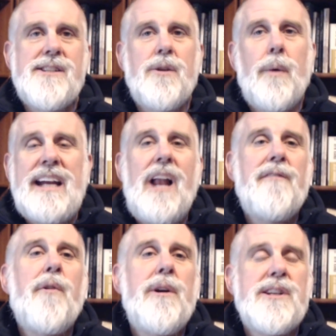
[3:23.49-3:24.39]
So the way
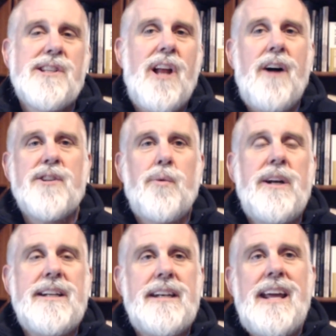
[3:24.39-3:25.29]
California's law is
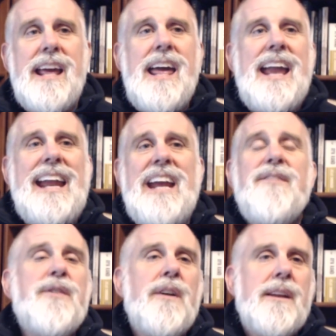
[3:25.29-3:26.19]
written, if
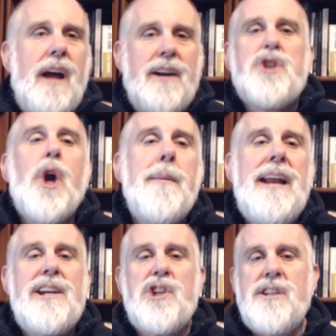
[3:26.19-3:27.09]
a
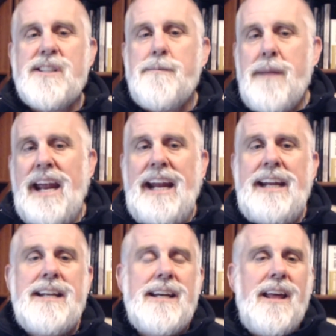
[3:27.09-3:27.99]
determination is
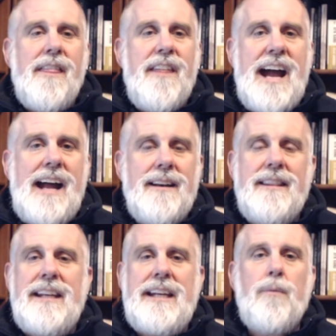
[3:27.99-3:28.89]
made that
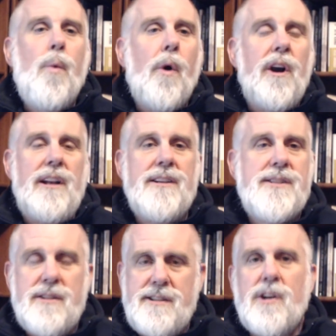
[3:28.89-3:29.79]
the
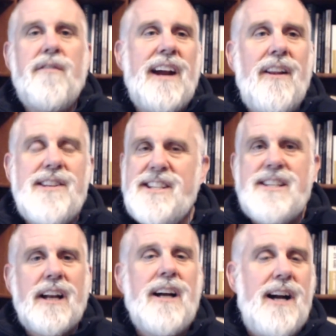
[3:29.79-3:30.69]
warrantless surveillance is
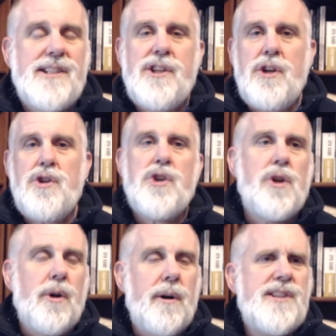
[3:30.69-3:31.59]

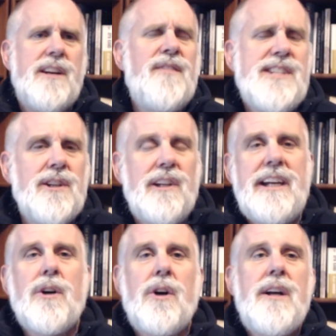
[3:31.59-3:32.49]
unconstitutional or if it's
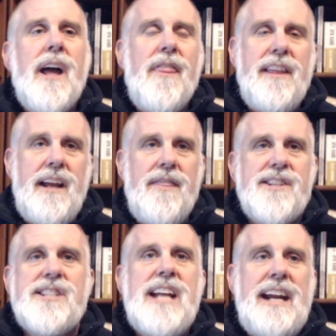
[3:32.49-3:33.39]
illegal, then the
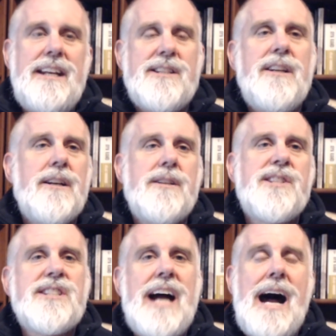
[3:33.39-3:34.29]
state is going to
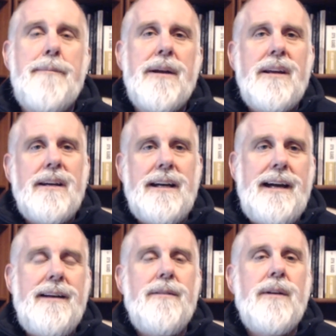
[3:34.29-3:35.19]
stop
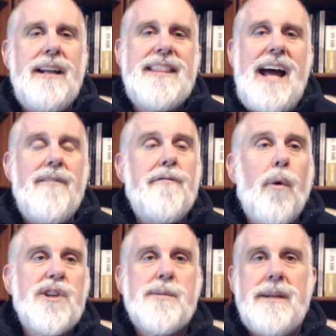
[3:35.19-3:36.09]
that
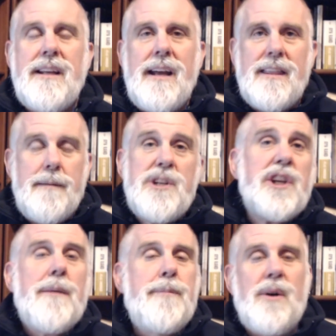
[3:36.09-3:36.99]
enforcement. The
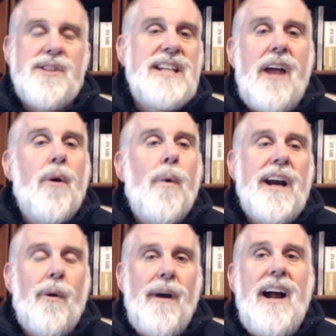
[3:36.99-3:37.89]
Michigan bill is the other
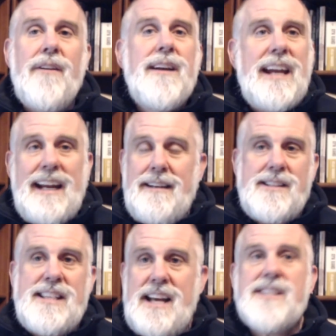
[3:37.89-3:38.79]
way around. It
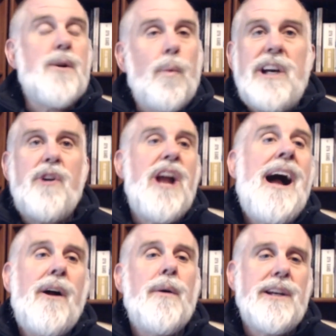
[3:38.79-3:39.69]
says that we are
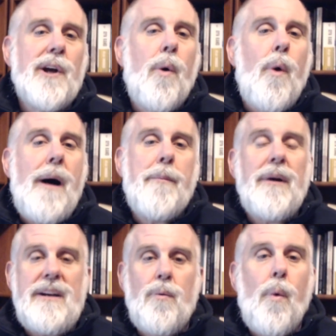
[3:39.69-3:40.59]
not going to
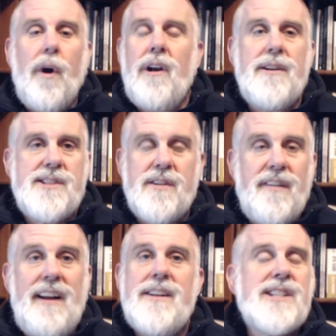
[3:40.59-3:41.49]
cooperate in warrantless
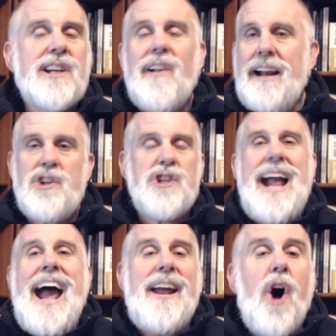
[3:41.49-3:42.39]
surveillance collection
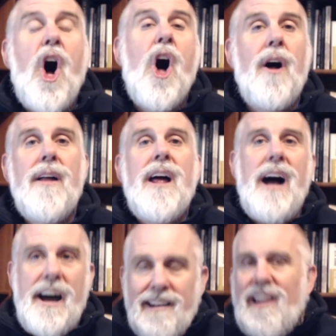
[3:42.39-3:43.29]
at all
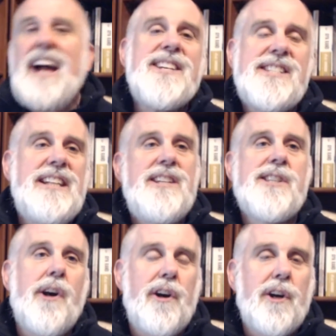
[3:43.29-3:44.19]
unless these
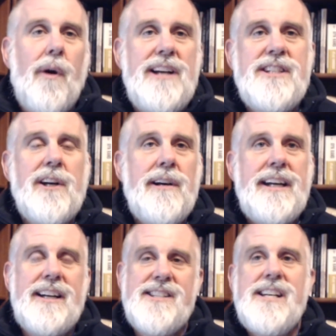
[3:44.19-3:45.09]
certain
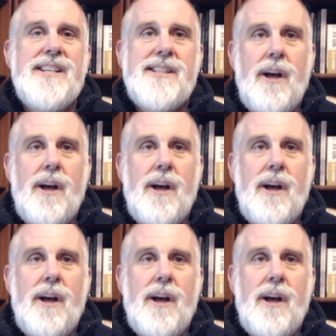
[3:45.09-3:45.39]
criteria exist.